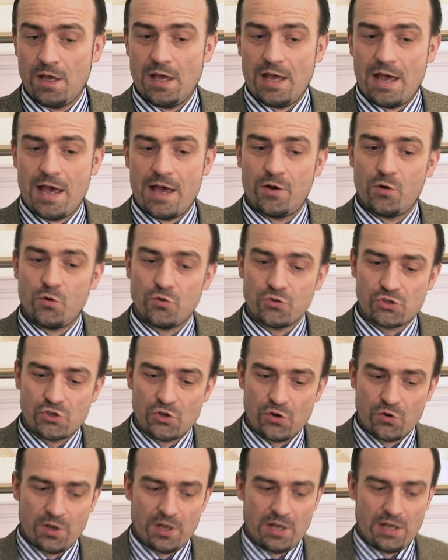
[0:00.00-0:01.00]
and
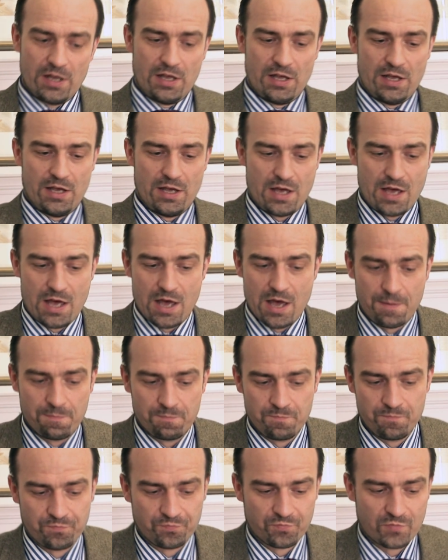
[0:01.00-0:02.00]
also
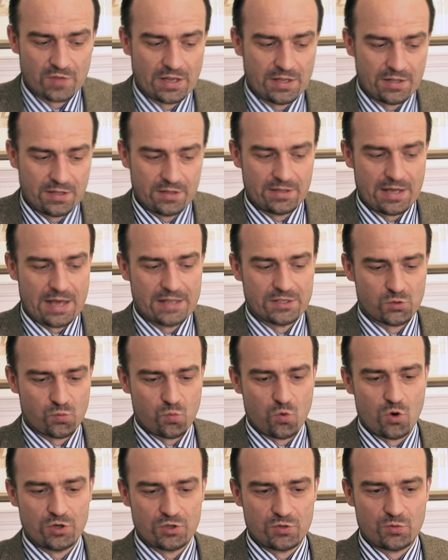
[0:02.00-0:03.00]
that's
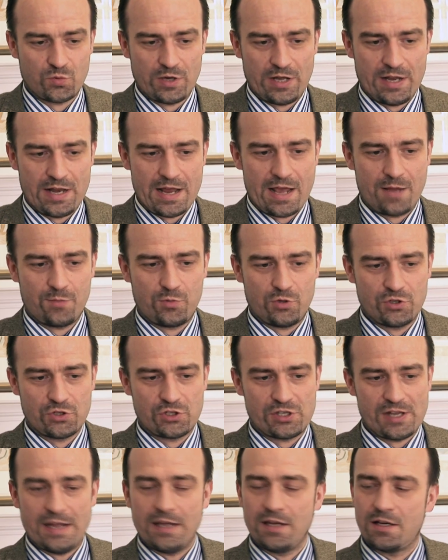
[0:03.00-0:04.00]
what
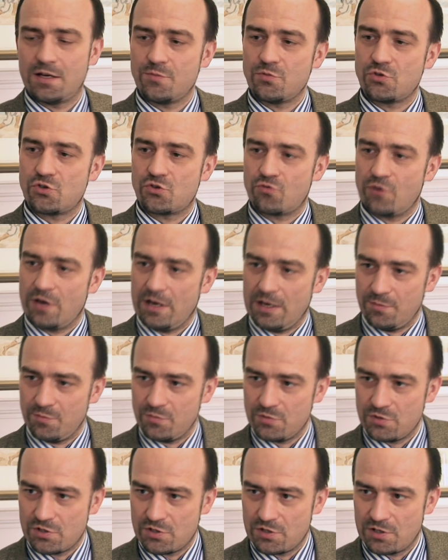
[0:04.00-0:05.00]
enables income
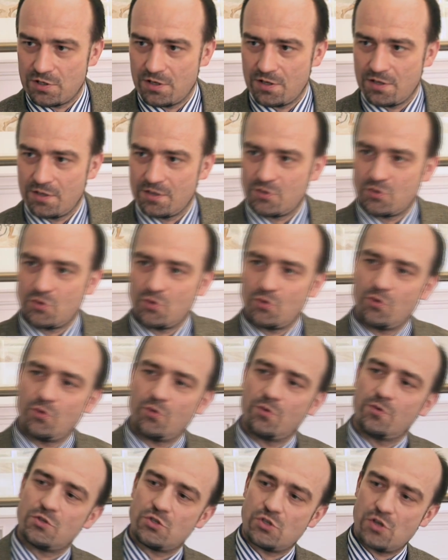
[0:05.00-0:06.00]
streams
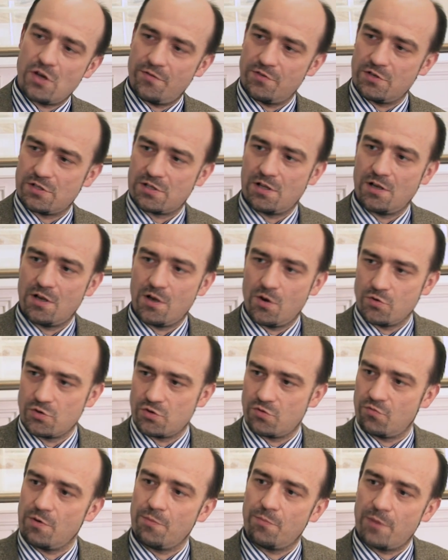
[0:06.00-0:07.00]
to service the loans
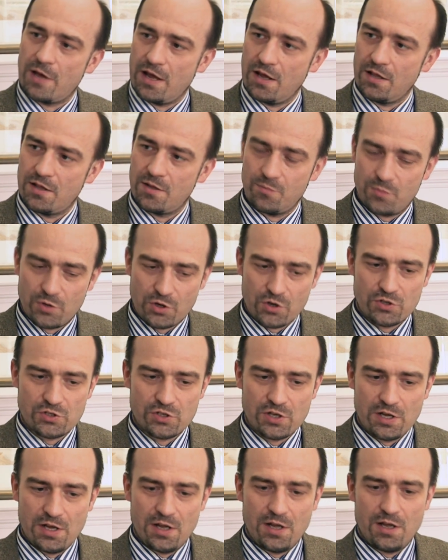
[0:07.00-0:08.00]
and repay them. Because
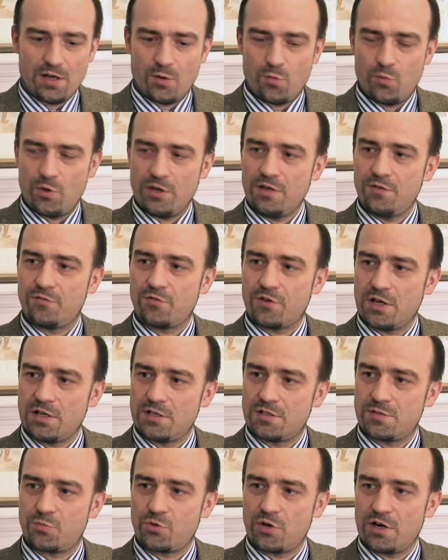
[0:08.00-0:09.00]
when you've
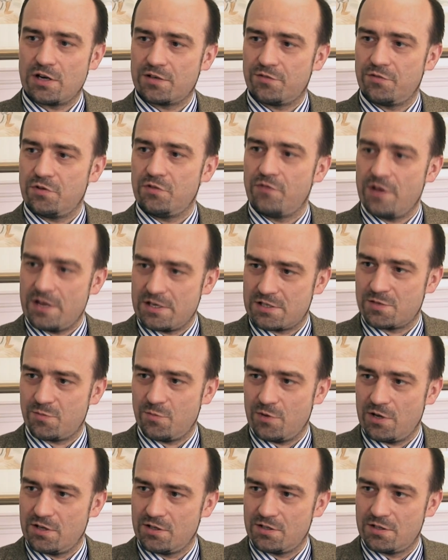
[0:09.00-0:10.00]
got productive
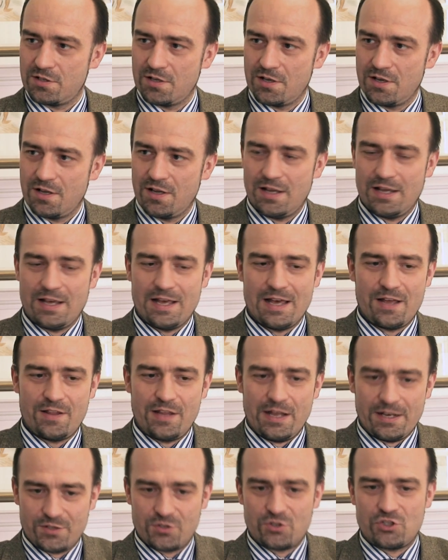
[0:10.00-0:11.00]
investment,
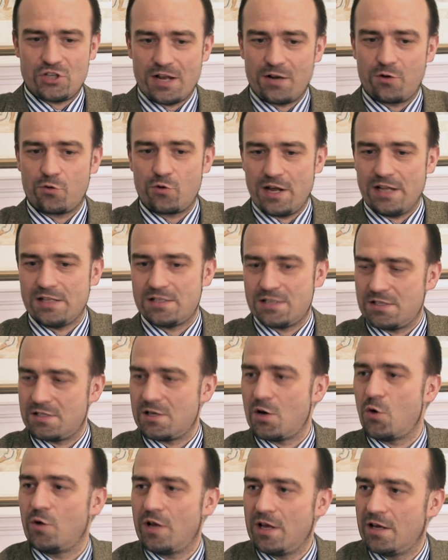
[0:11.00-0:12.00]
that generates its
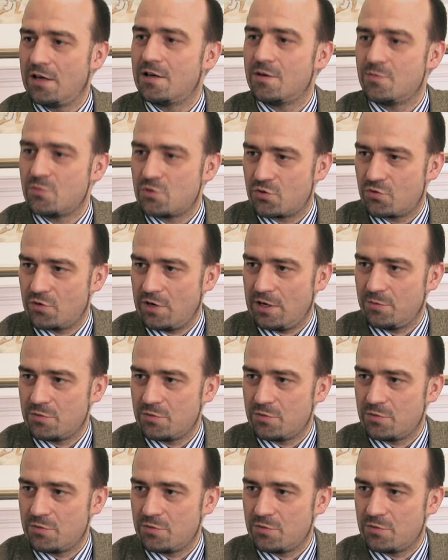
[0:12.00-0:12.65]
own income streams.